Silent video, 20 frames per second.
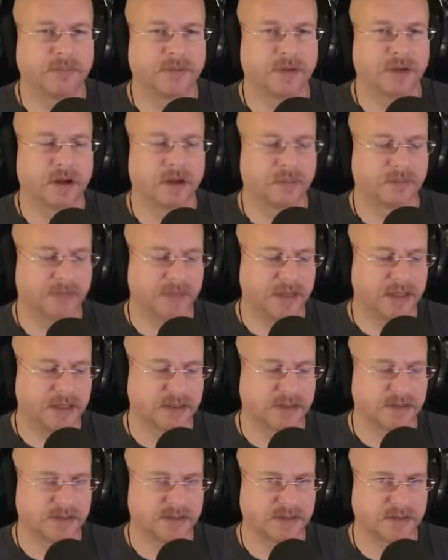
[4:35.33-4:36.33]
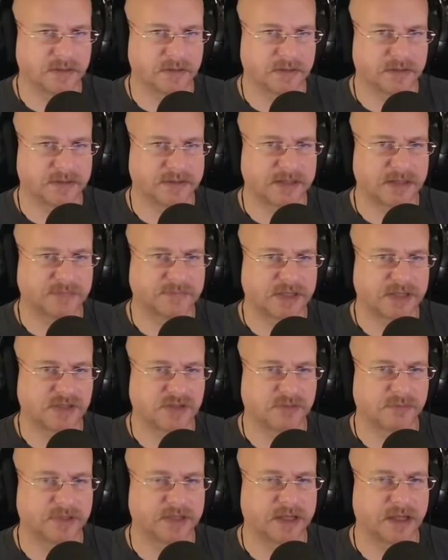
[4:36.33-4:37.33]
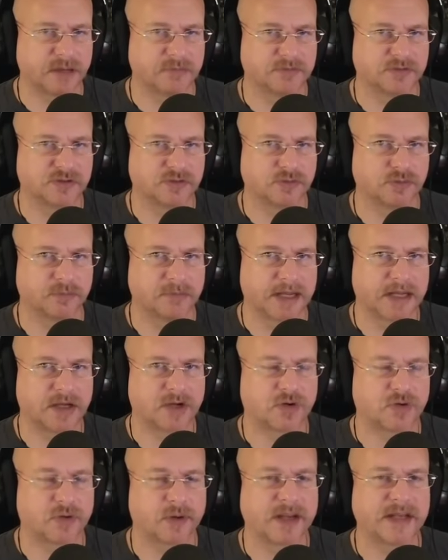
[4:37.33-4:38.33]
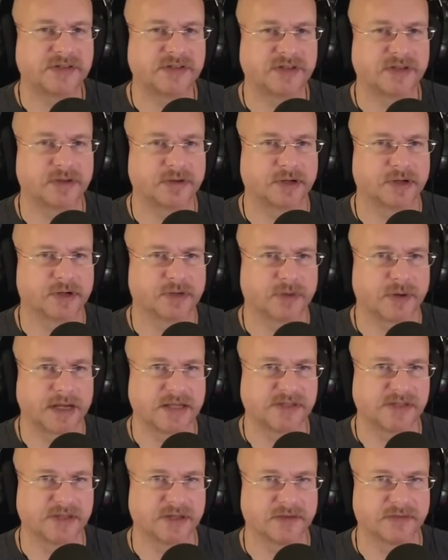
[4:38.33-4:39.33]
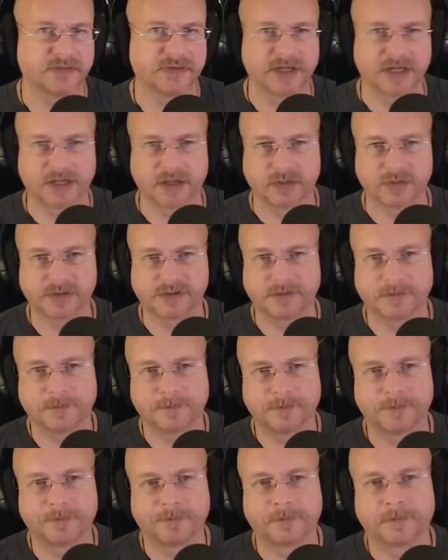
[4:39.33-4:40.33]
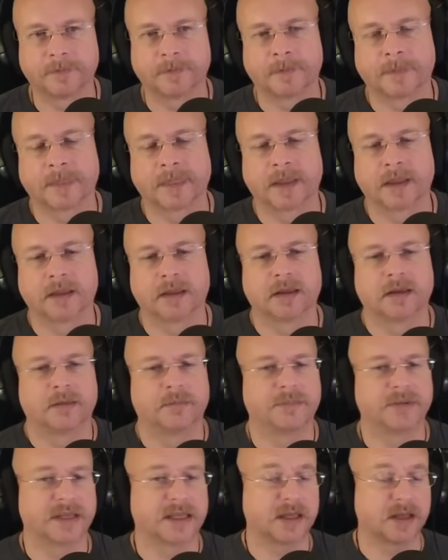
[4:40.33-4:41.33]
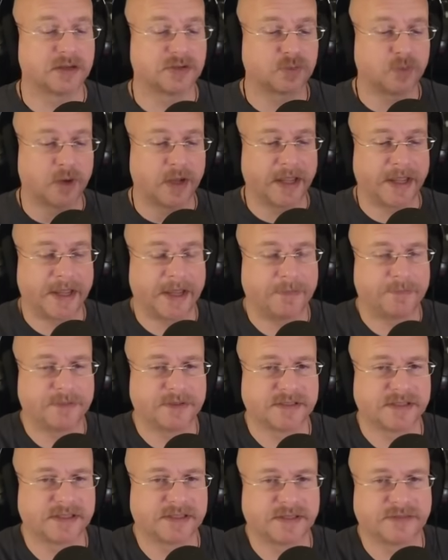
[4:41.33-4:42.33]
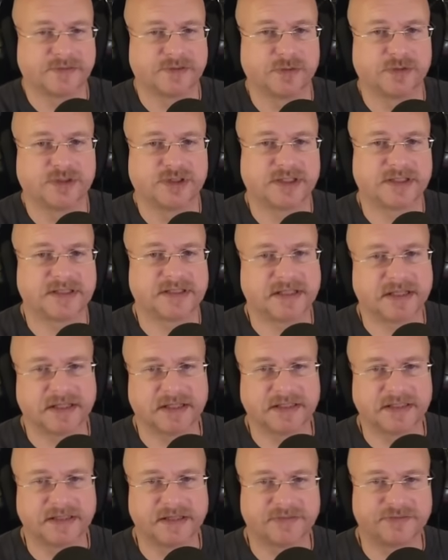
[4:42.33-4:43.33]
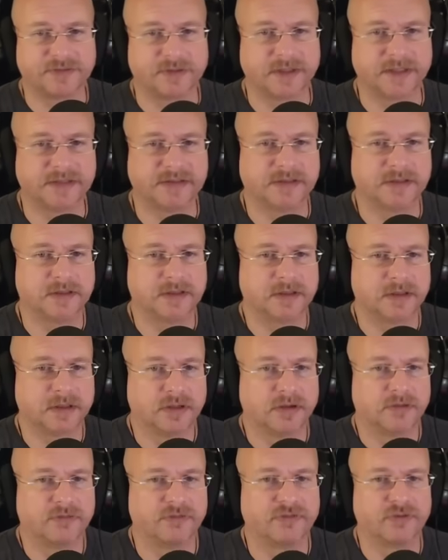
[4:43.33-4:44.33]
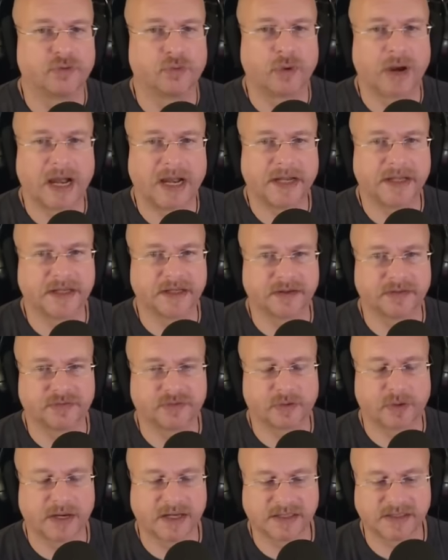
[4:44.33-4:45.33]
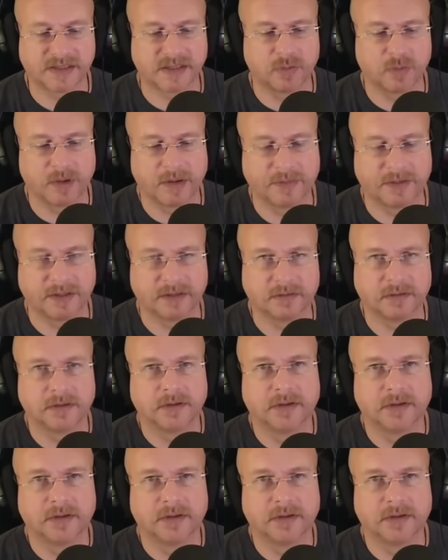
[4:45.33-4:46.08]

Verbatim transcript: uh, is the temptation becomes to make crazier and crazier videos. Because what happens is if you just see a different variety of crazy women,